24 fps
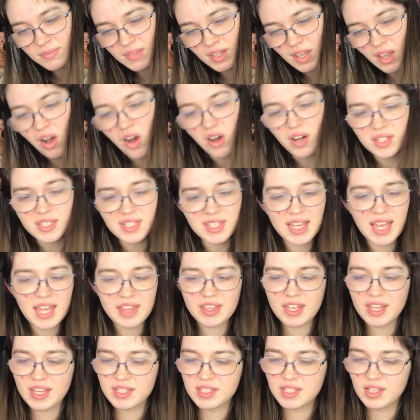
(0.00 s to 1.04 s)
Honestly, I
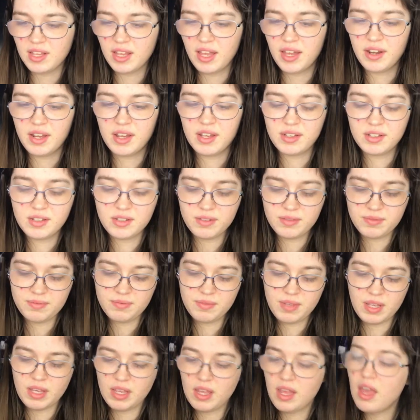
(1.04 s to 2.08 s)
think it's Elena.
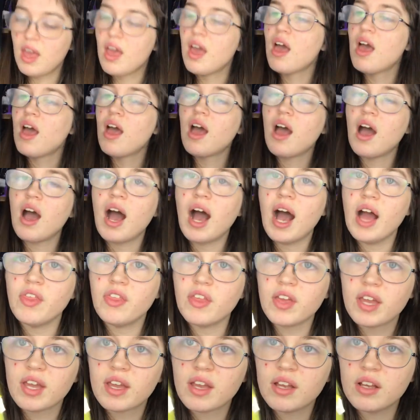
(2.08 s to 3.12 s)
I
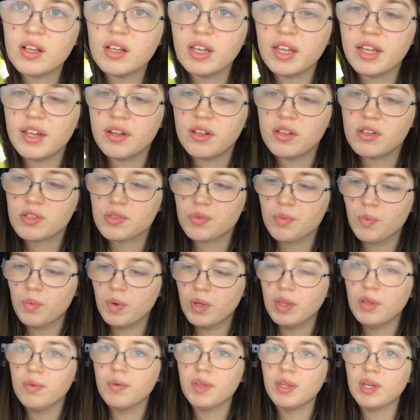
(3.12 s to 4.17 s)
think Elena looks
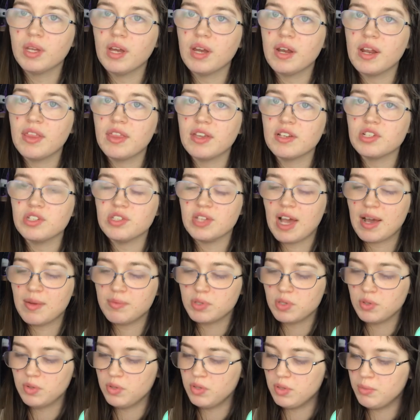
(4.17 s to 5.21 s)
really, really good. I think she's
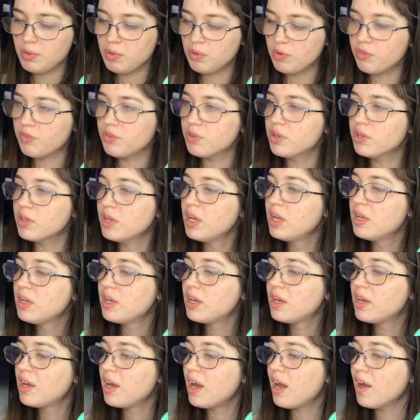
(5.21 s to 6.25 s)
absolutely beautiful.
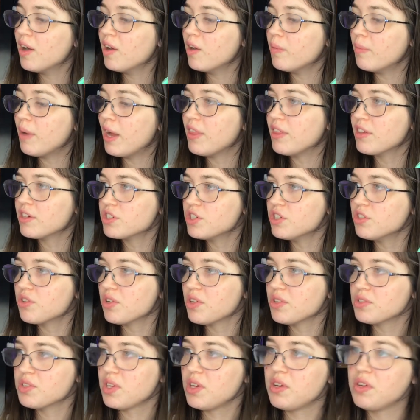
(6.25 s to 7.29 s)
Um, I think she
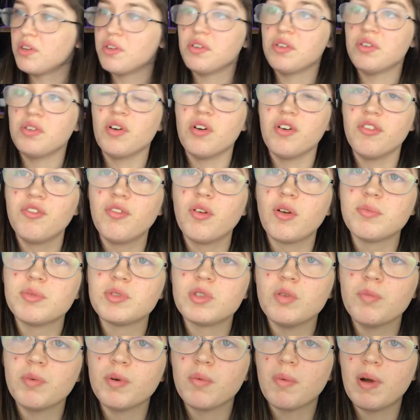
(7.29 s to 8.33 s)
translated into doll form
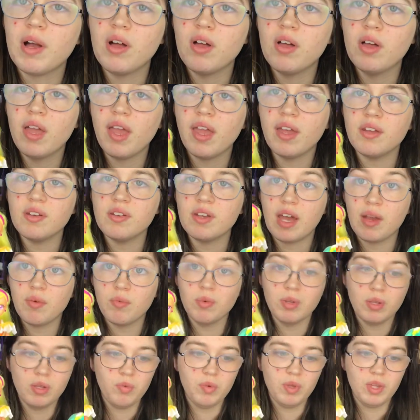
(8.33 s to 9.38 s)
super well, and I
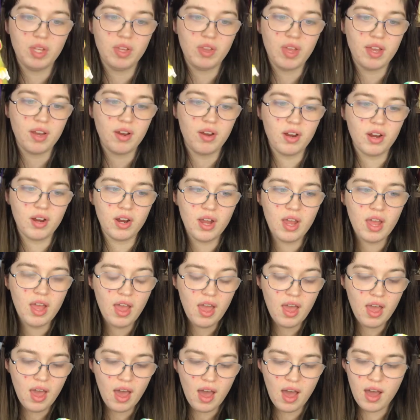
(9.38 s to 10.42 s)
really, really like her.
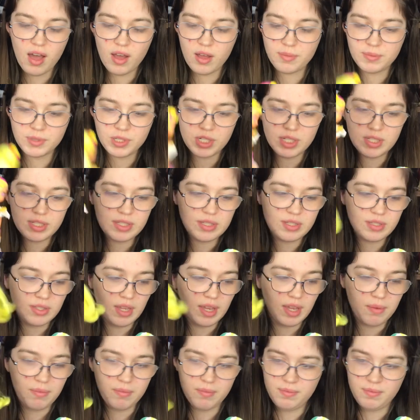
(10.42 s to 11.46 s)
Um, she's like,